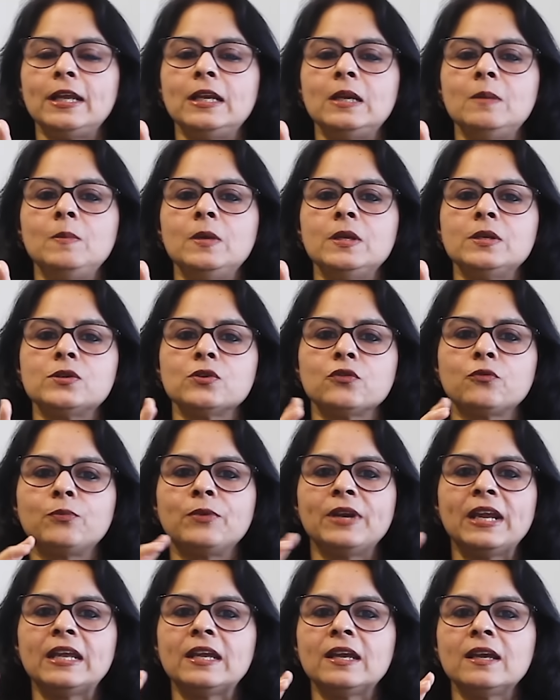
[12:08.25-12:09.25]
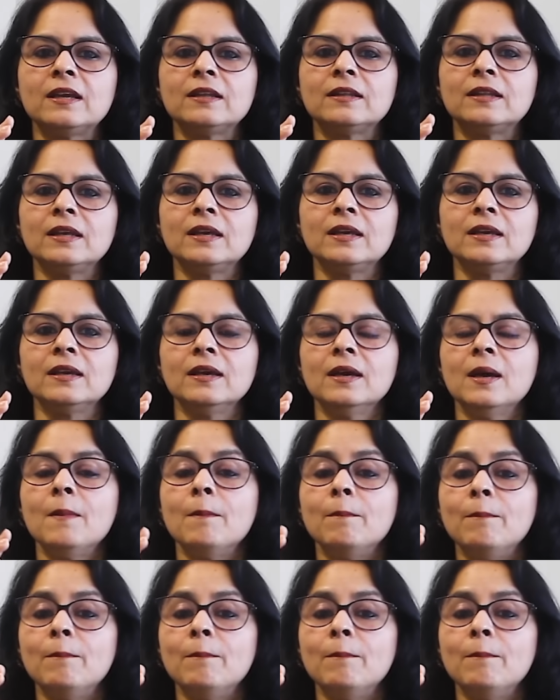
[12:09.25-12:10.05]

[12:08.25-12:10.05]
element of breaking the